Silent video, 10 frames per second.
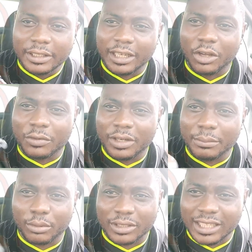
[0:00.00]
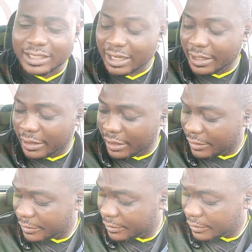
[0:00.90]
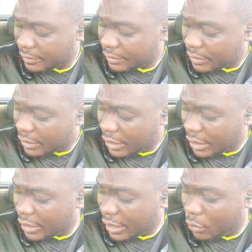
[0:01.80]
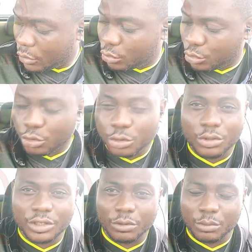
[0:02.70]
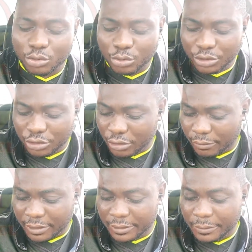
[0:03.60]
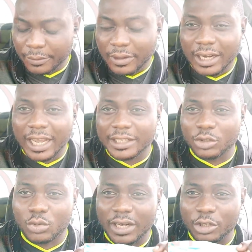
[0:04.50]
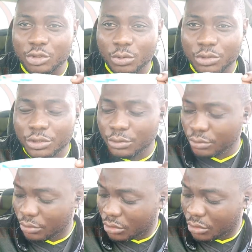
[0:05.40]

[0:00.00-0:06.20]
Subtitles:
They don't really protect anything, and I want to show you a demonstration of it, like this one I showed you.